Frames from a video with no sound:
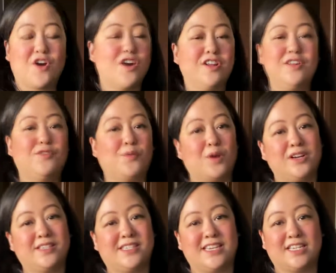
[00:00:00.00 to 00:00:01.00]
aren't enough
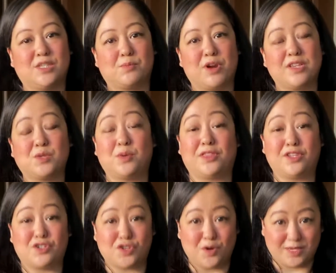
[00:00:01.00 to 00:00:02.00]
words to express what this
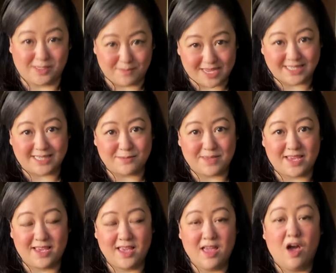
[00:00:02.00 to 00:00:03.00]
show has meant to
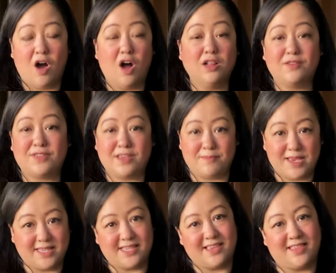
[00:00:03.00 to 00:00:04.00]
me, all of the
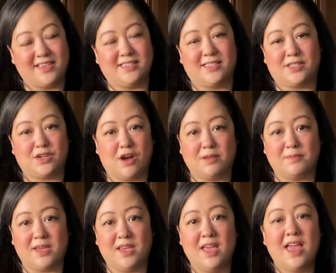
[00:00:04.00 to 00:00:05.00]
amazing things it's taught
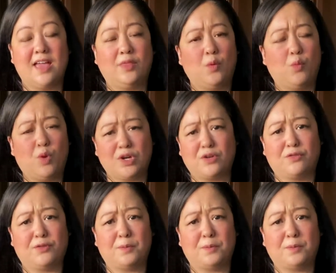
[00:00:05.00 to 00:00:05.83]
me, and the wonderful